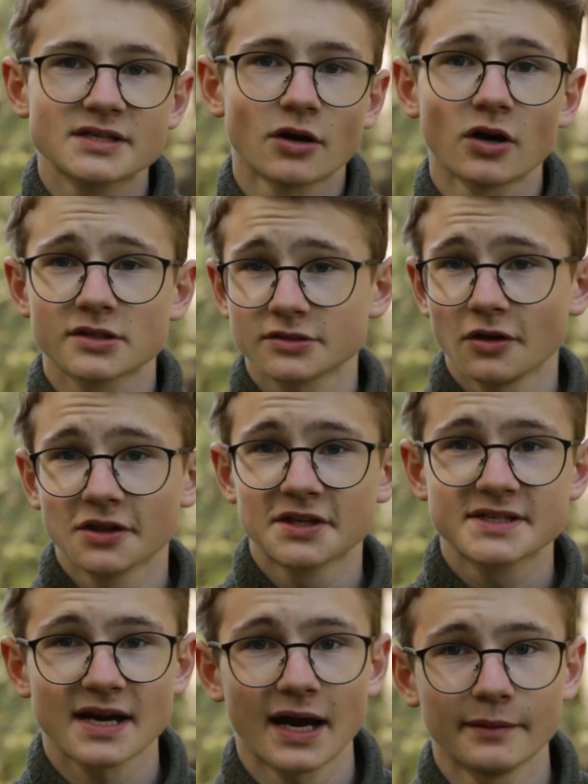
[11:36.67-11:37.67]
talked all the
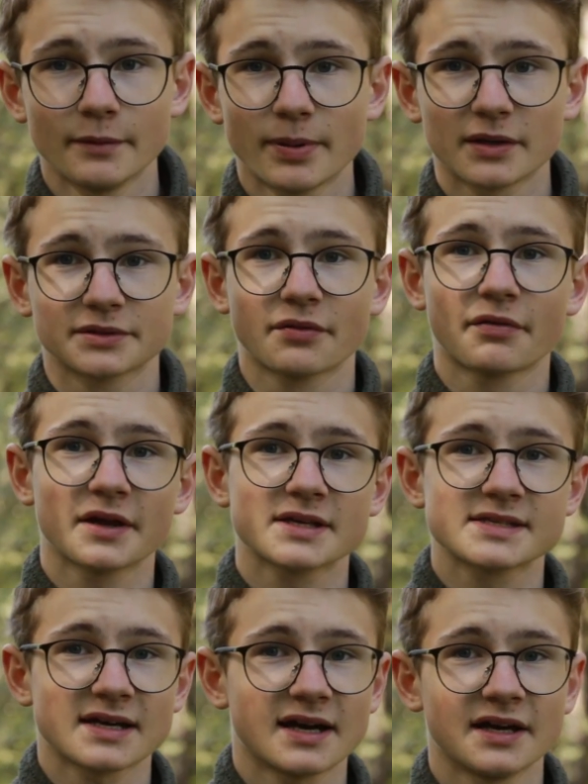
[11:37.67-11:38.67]
time about
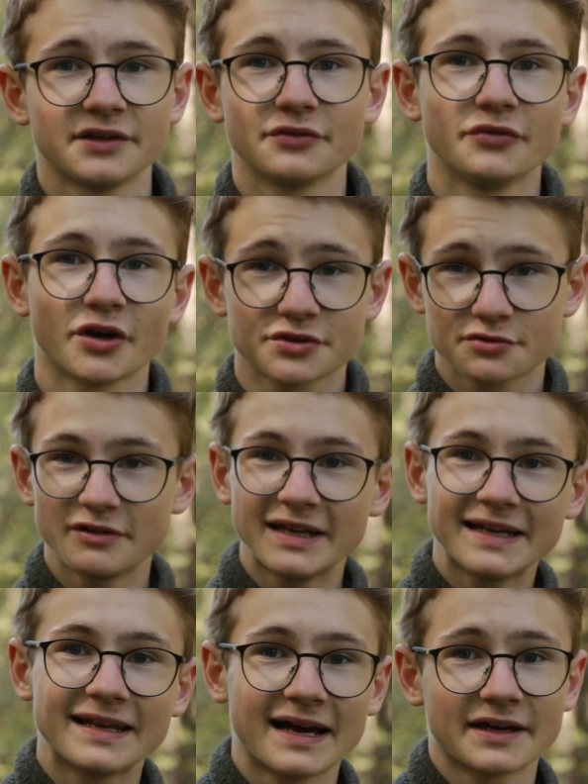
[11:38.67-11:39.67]
things I do not
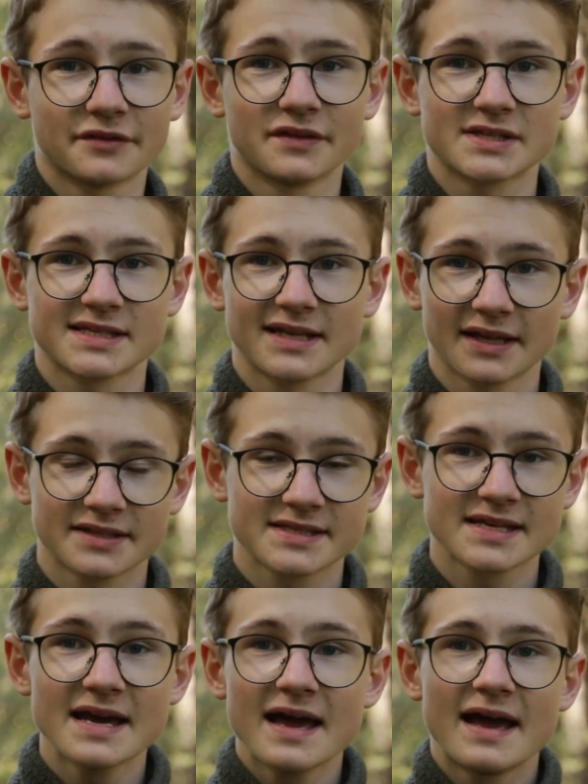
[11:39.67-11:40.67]
really like on this
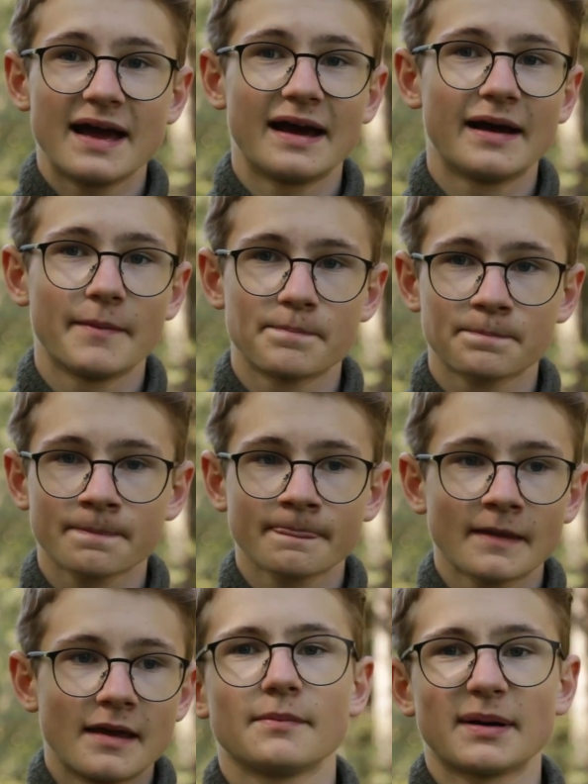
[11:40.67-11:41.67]
lens,
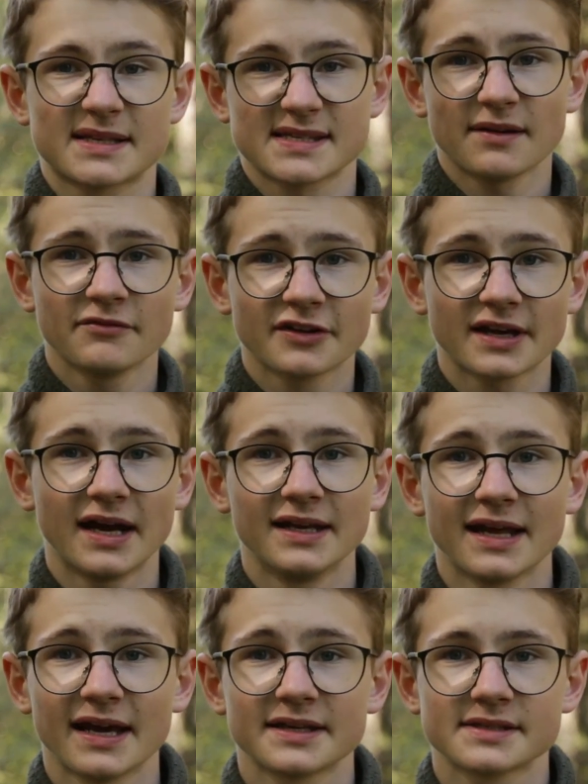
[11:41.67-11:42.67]
but something I
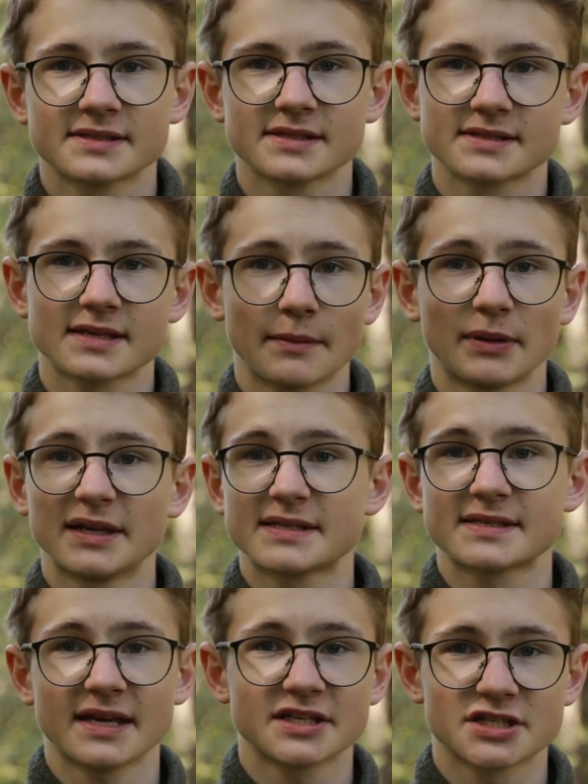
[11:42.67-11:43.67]
like is the
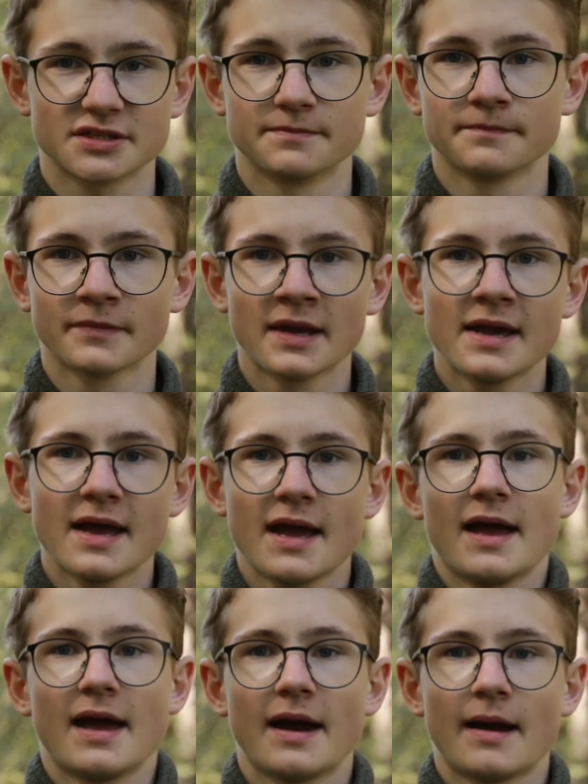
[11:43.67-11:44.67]
stabilization,
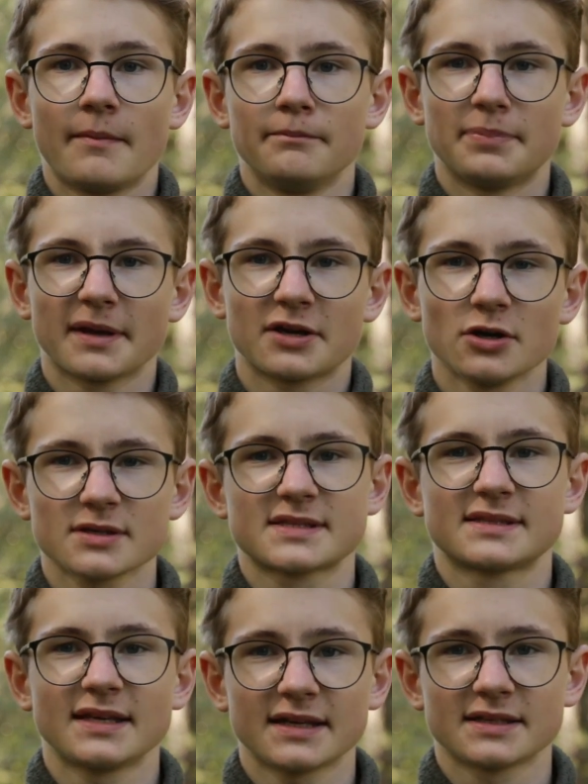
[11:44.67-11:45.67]
because
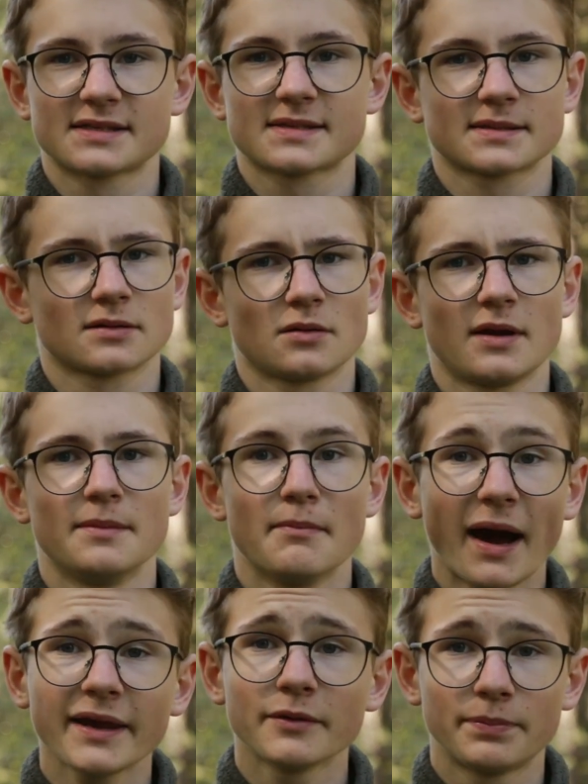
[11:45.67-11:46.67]
that is, in
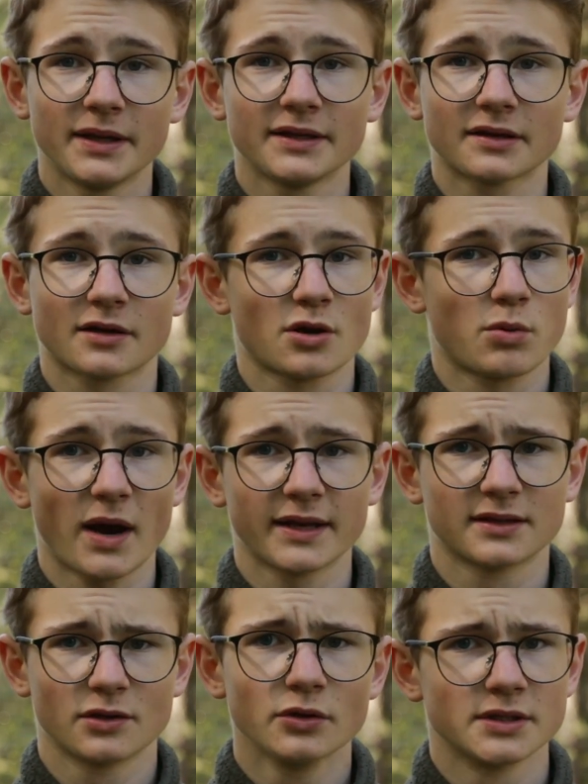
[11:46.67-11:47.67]
my opinion,
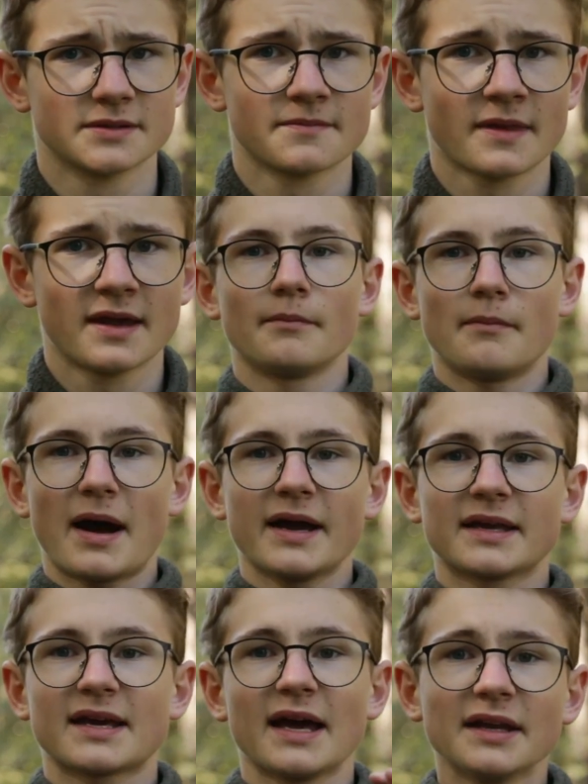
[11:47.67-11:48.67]
quite good.
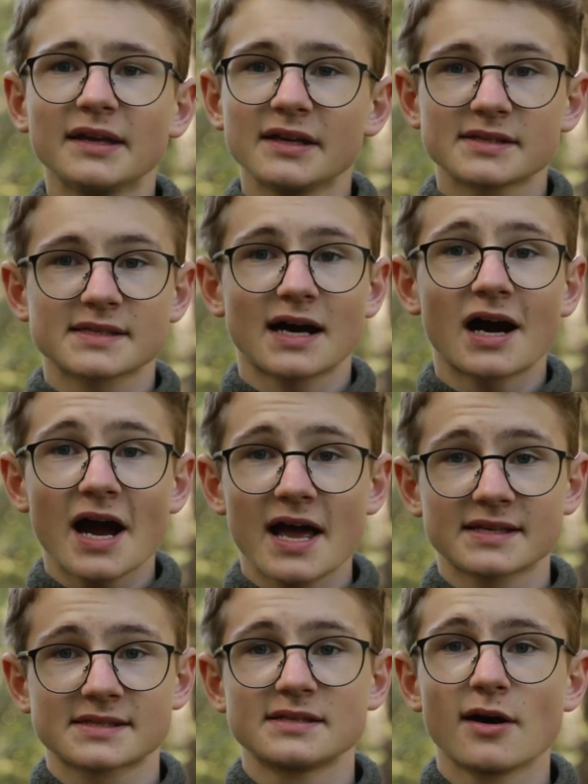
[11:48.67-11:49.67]
My Canon EOS R
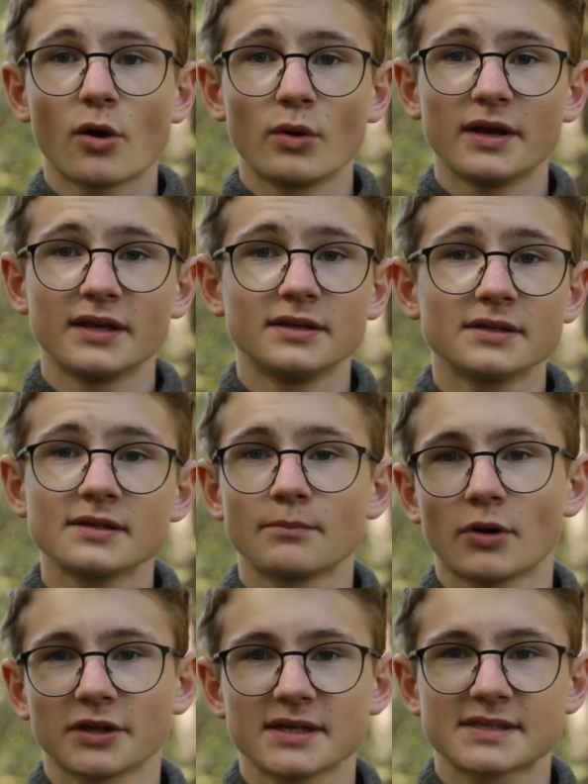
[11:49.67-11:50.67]
has no
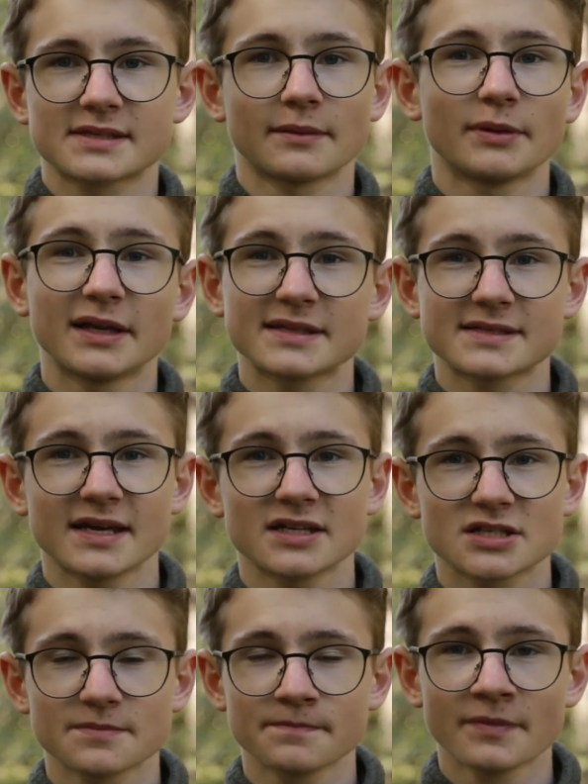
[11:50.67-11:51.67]
in-body
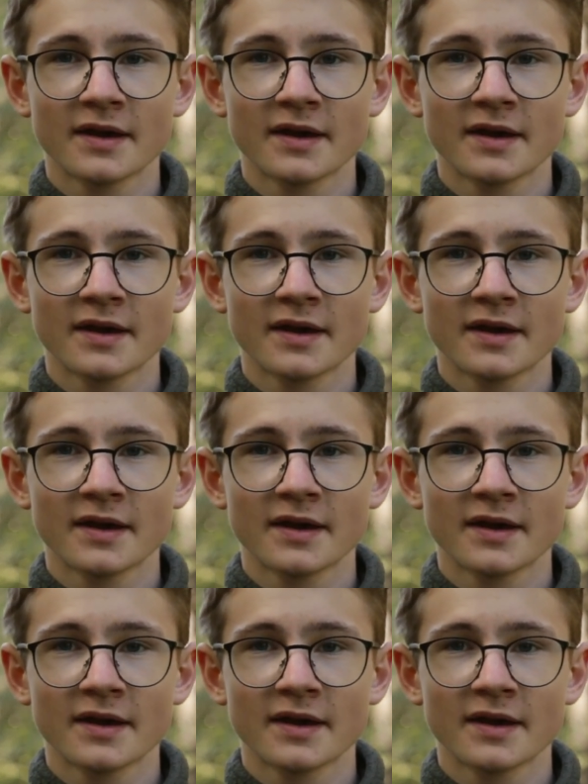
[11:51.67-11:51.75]
stabilization,